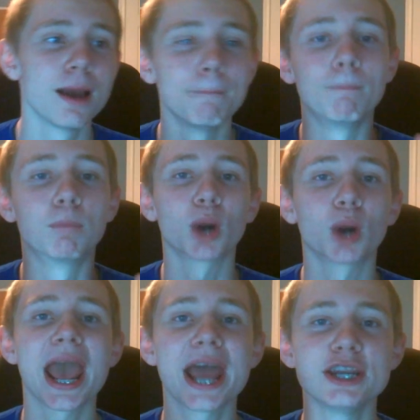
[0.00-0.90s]

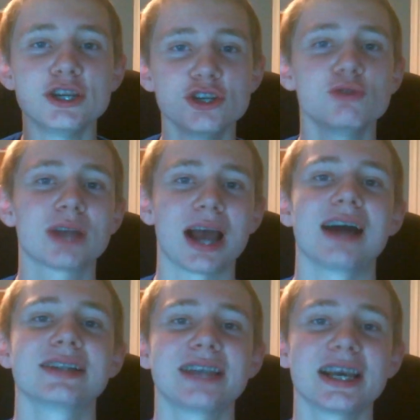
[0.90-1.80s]
Brand new
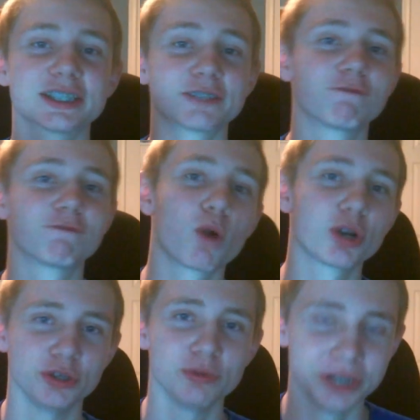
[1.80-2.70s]
contest for
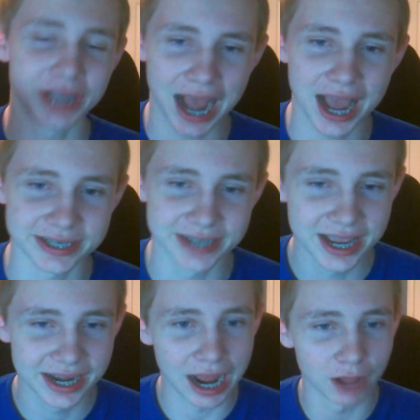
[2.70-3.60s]
you guys.
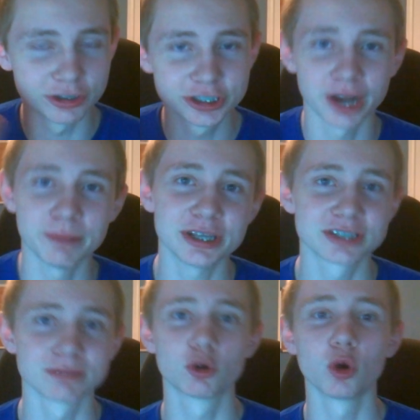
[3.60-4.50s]
Now there's going to be
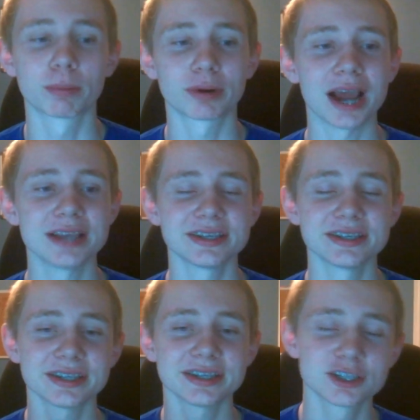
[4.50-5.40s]
some cool
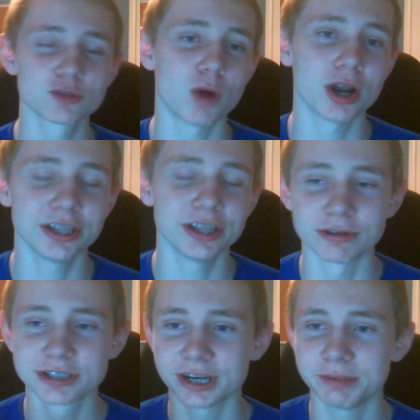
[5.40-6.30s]
prizes in this one. You know,
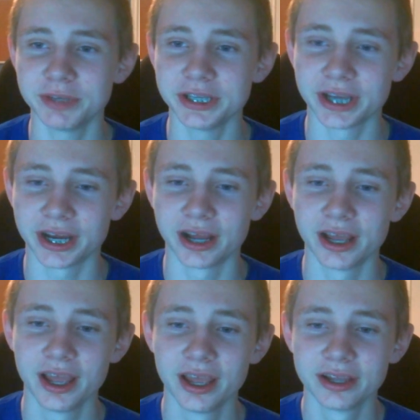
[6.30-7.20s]
it's going to be uh, uh,
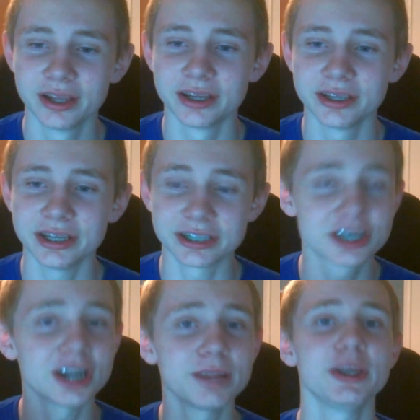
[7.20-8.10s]
it's
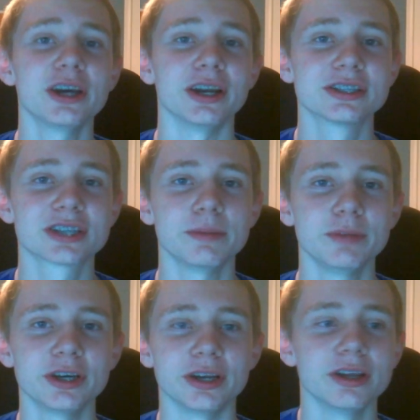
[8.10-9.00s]
going to be good. It's going to be
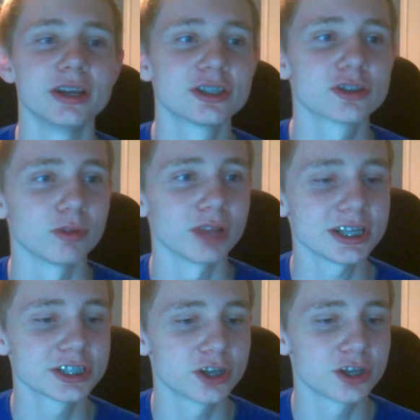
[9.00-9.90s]
good. So
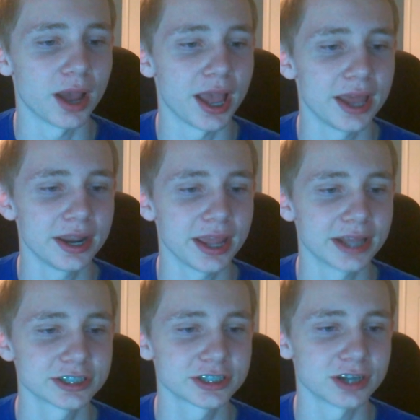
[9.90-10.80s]
let's go ahead
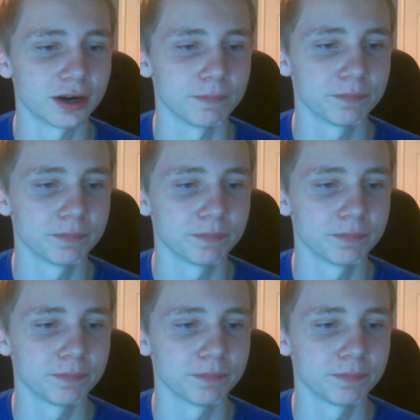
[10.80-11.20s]
and start.